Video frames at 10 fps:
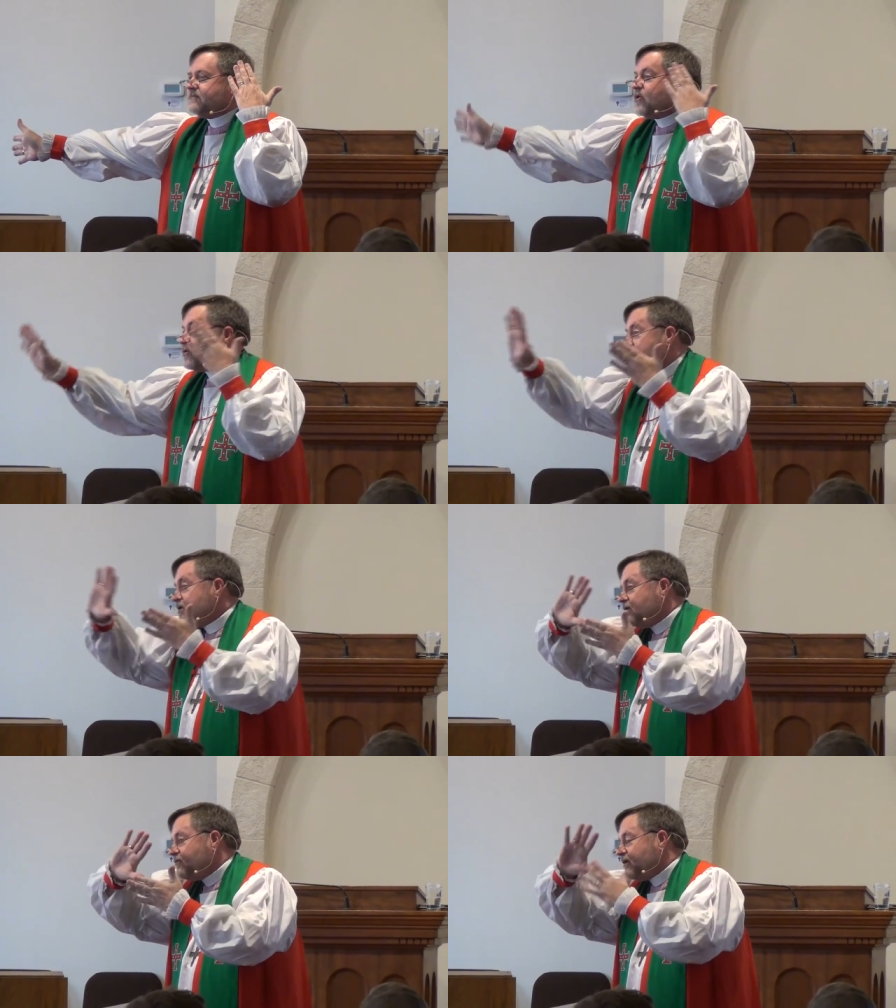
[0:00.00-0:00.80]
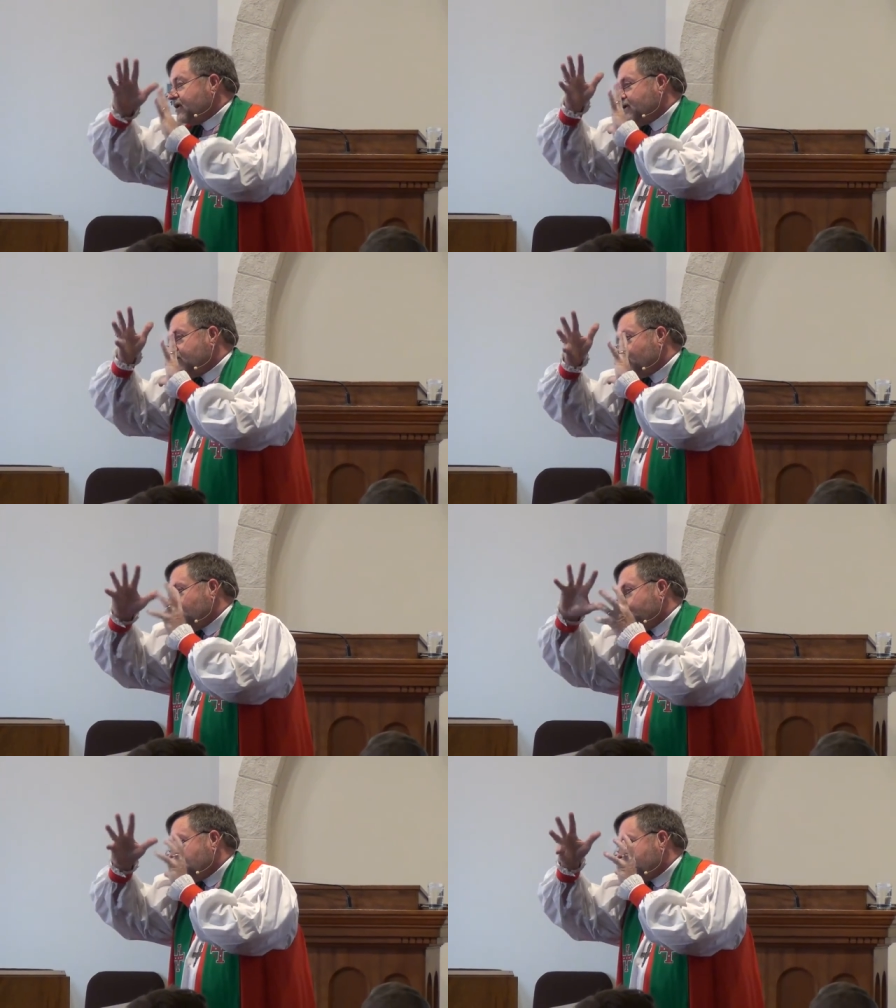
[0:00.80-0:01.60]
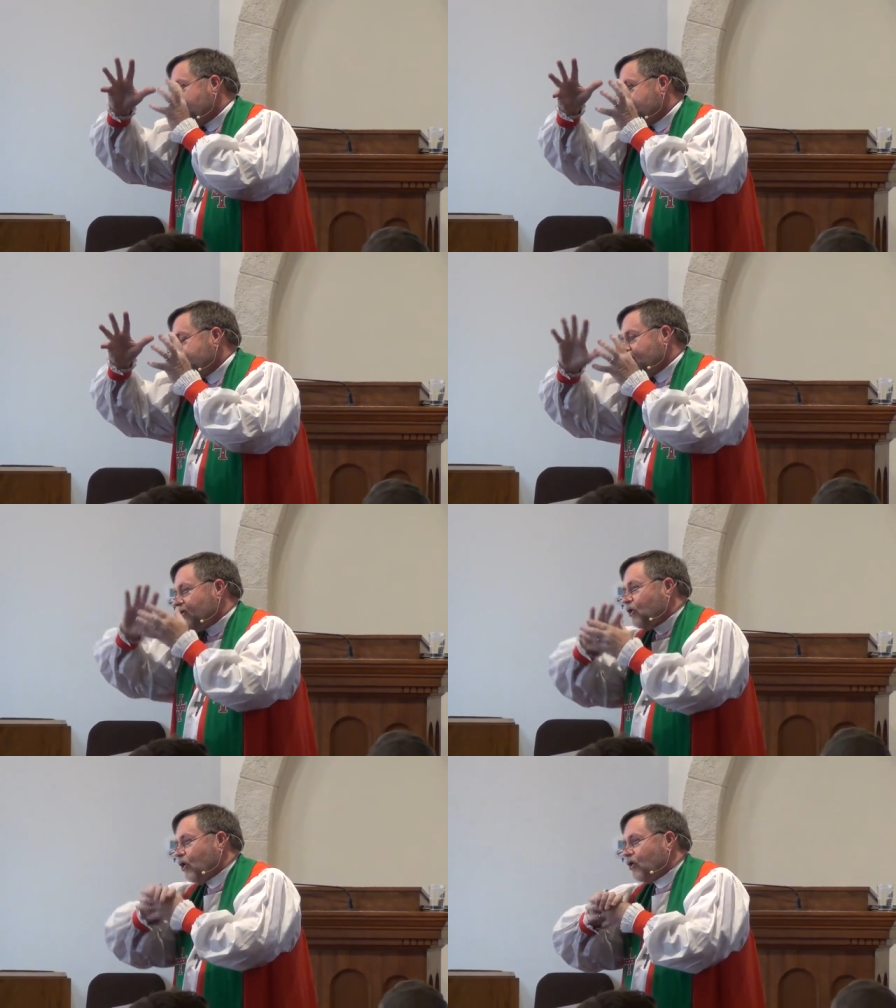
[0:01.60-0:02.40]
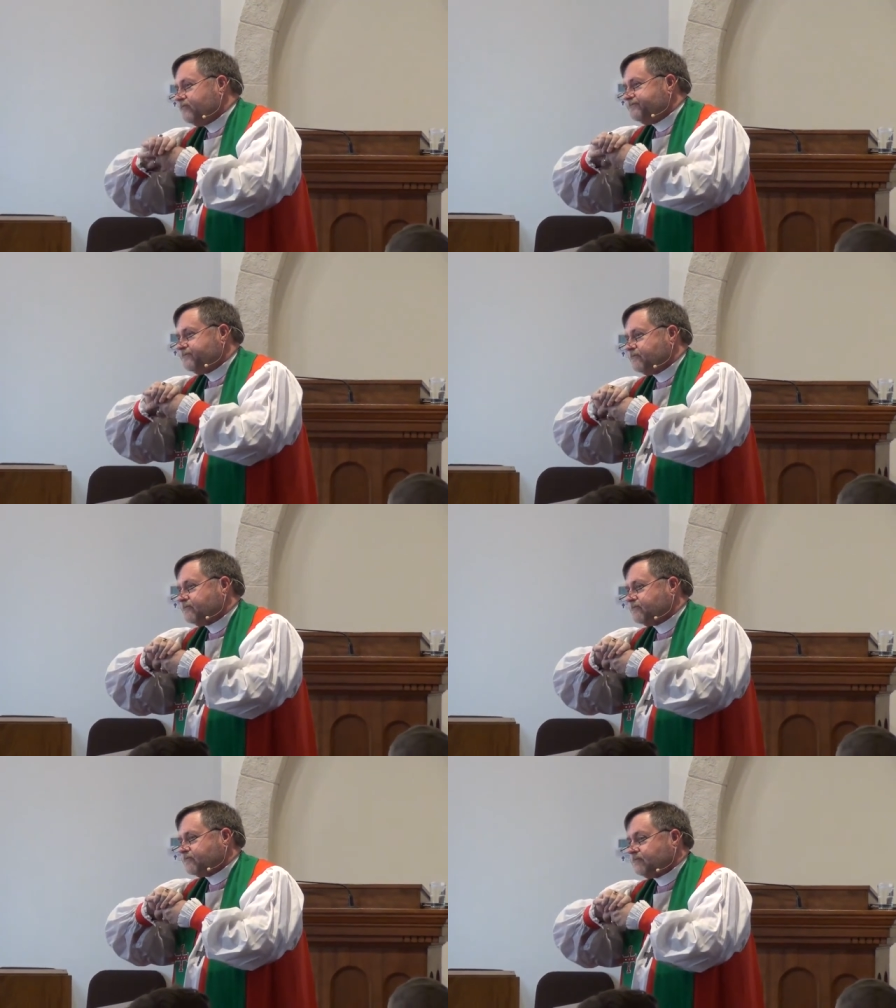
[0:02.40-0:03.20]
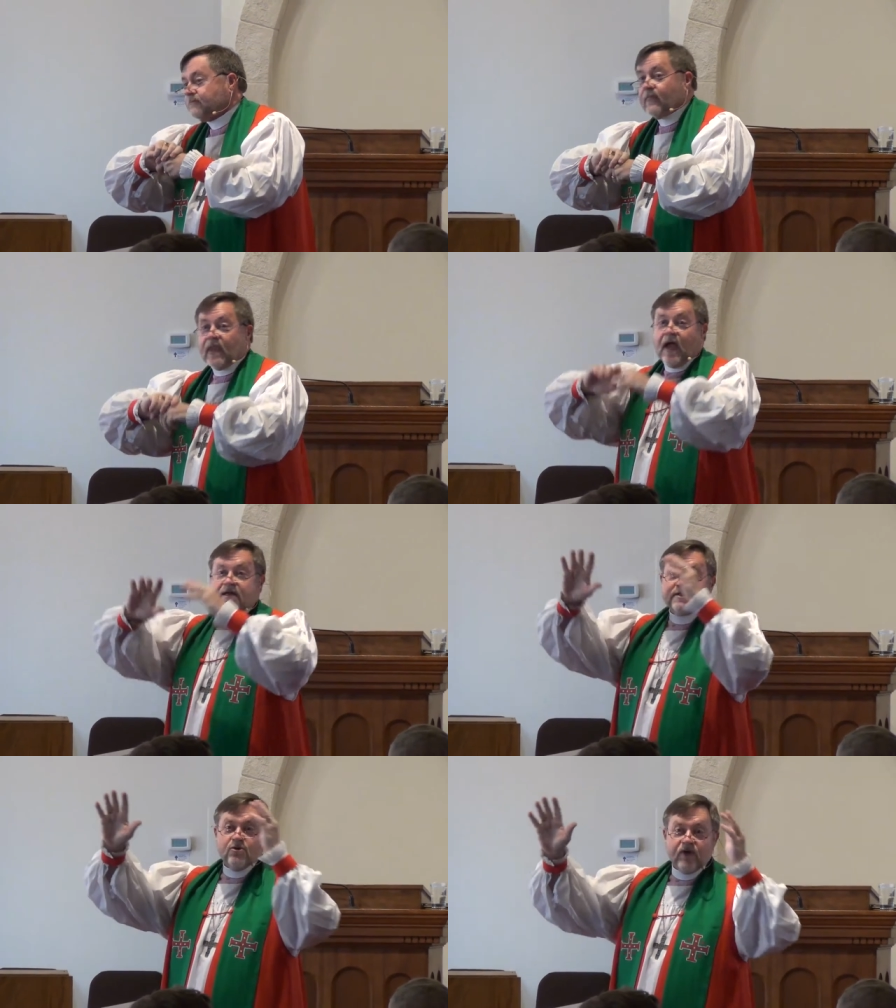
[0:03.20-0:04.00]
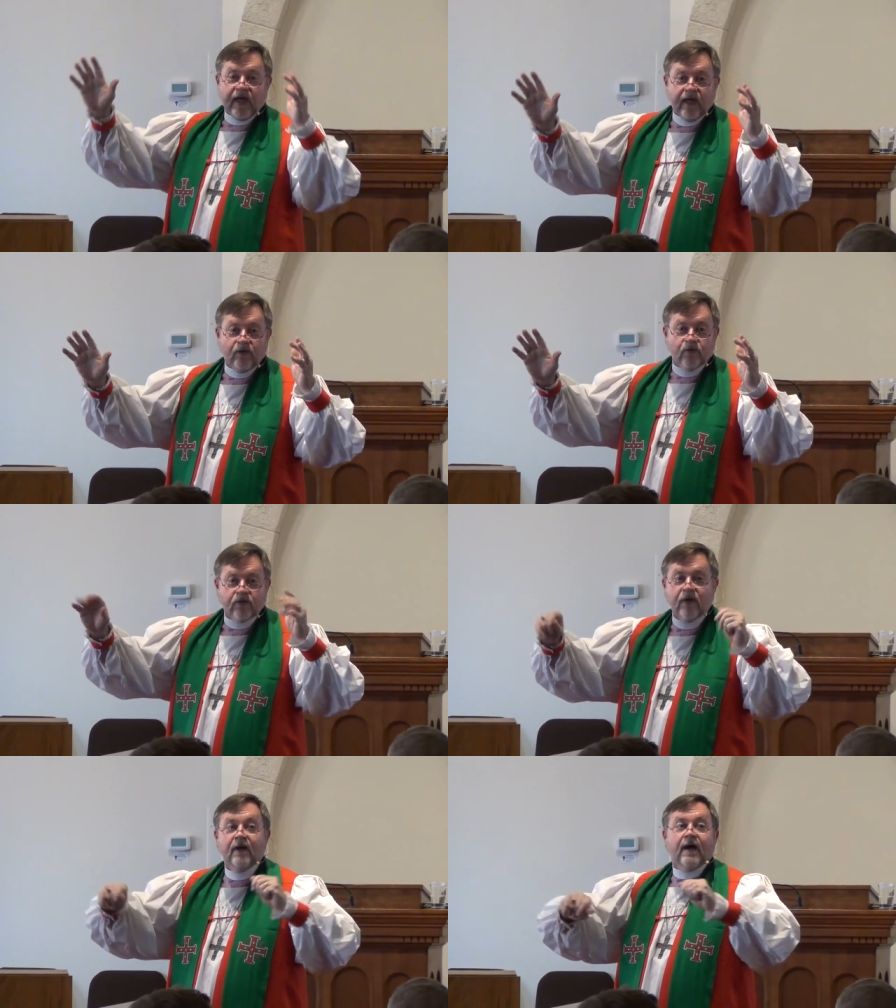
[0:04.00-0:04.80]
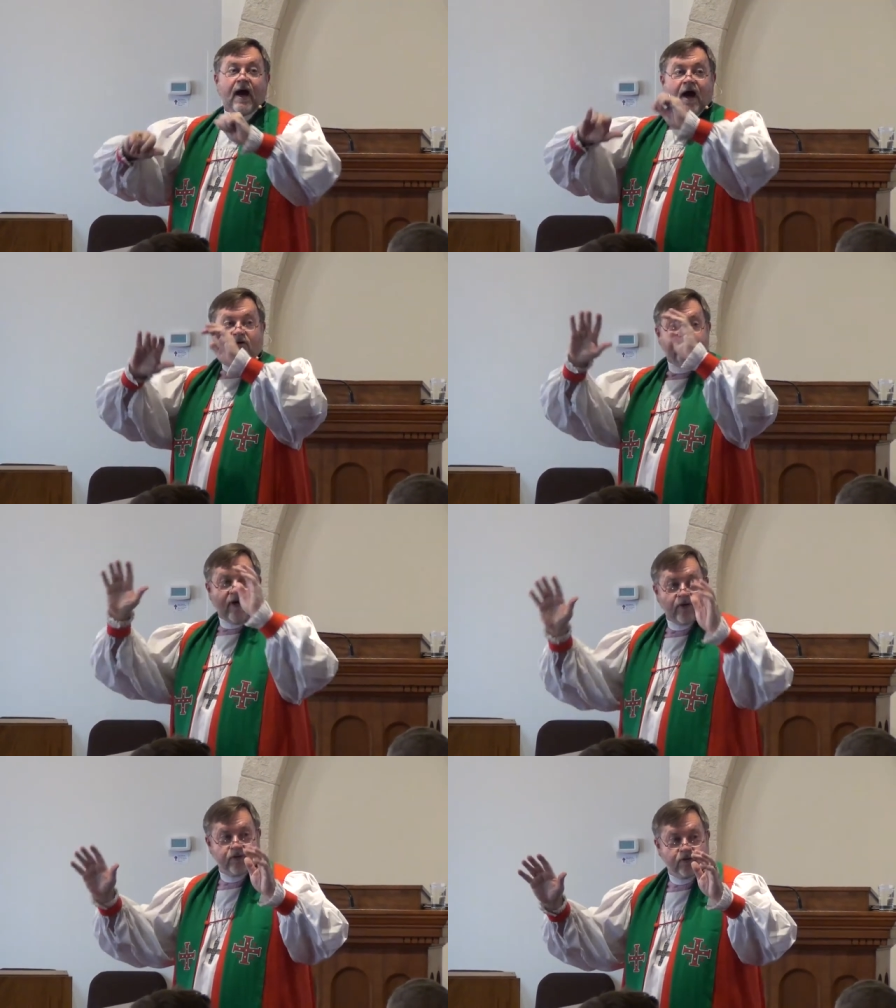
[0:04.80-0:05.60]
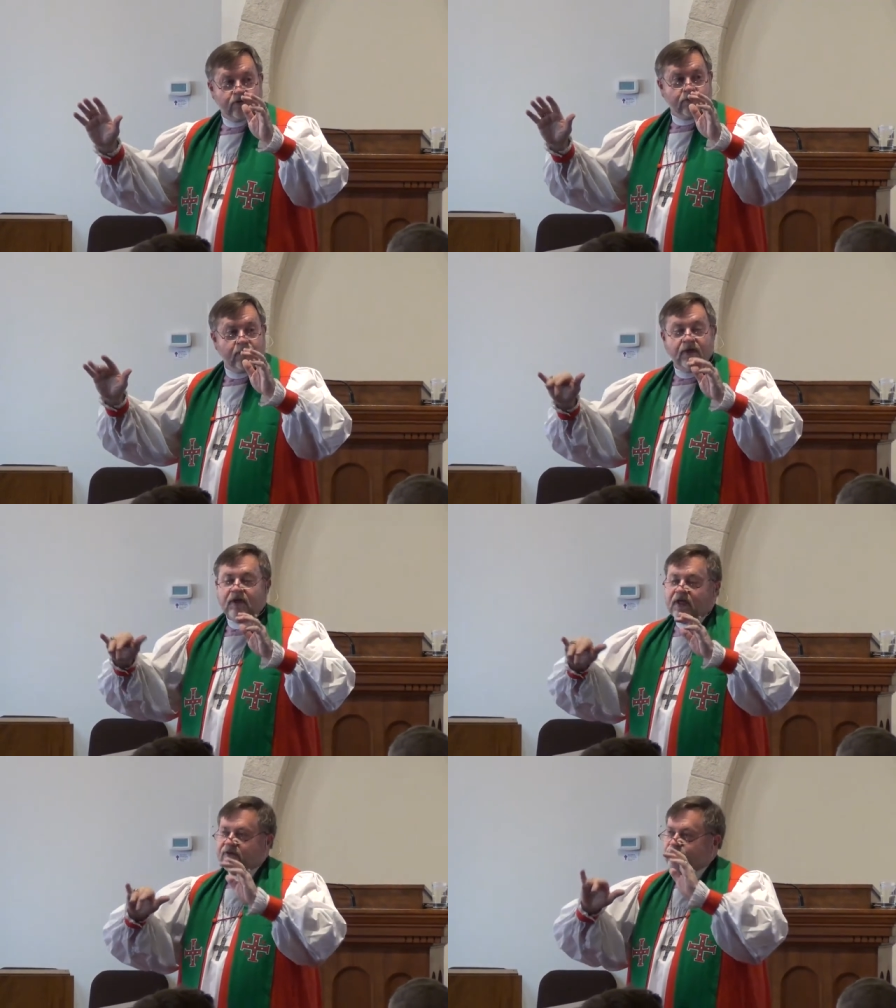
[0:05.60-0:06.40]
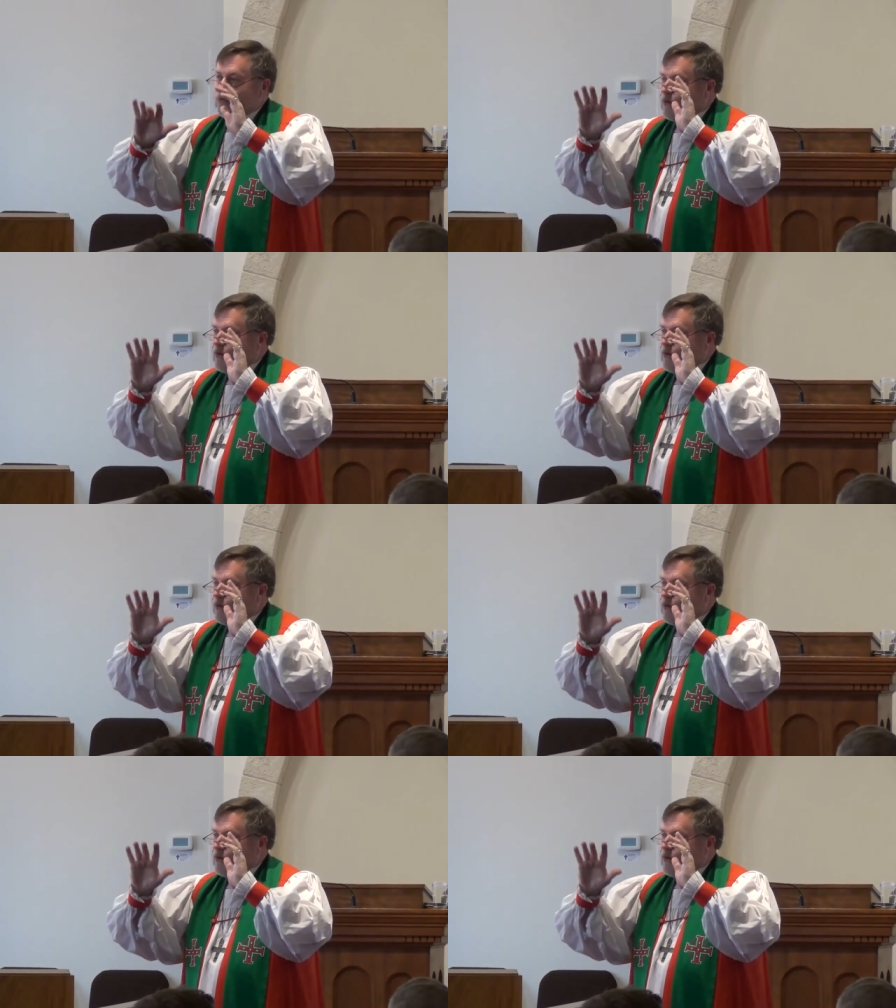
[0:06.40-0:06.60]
No, he didn't even he didn't put that in there at all. I said, "Okay, Lord, I'll follow you. If you